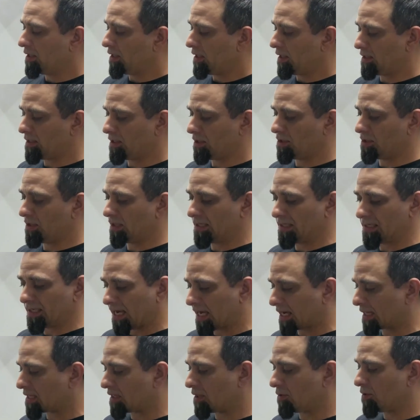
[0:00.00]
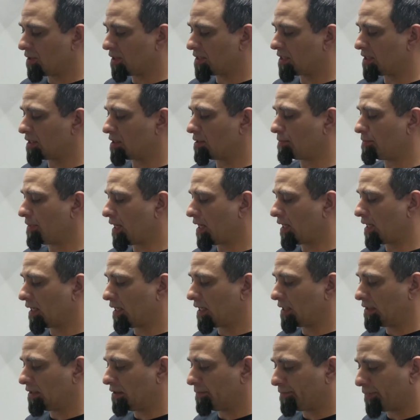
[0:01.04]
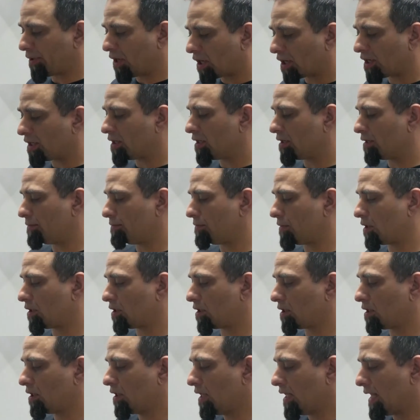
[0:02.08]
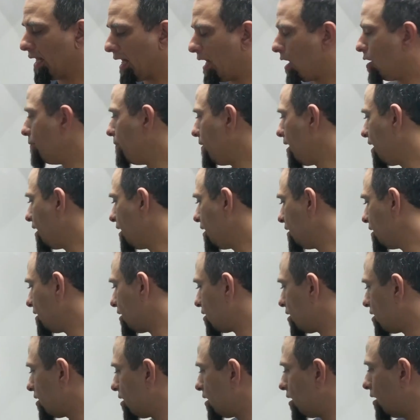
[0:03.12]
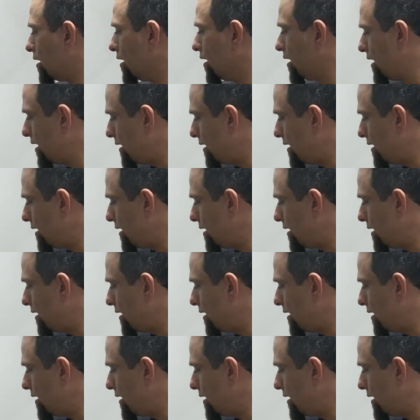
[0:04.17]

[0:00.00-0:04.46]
It tells you exactly what's in the bag, the part number, how many there are.